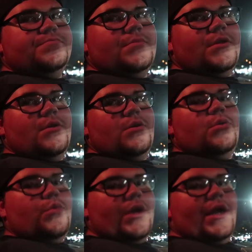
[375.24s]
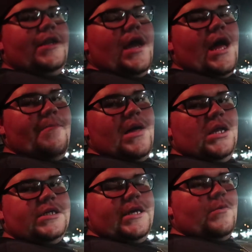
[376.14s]
a hot minute. We're getting
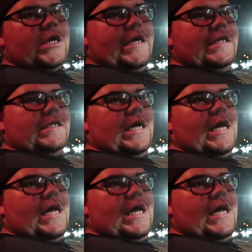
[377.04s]
milk and we're getting